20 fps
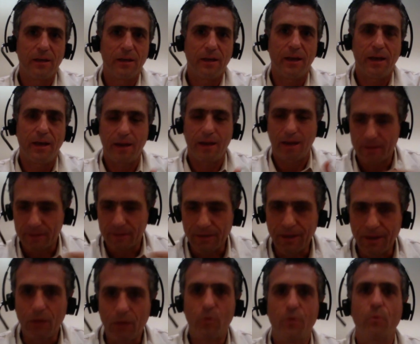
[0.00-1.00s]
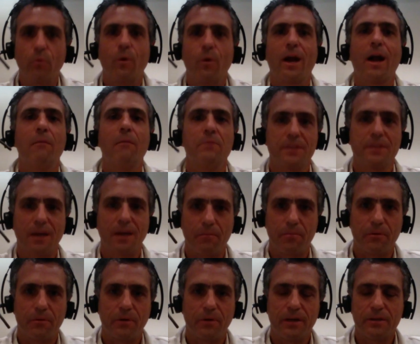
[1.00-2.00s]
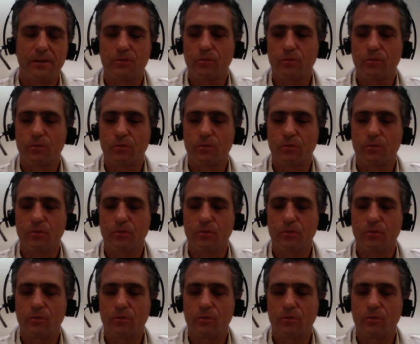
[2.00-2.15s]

and dealing with what comes up, right?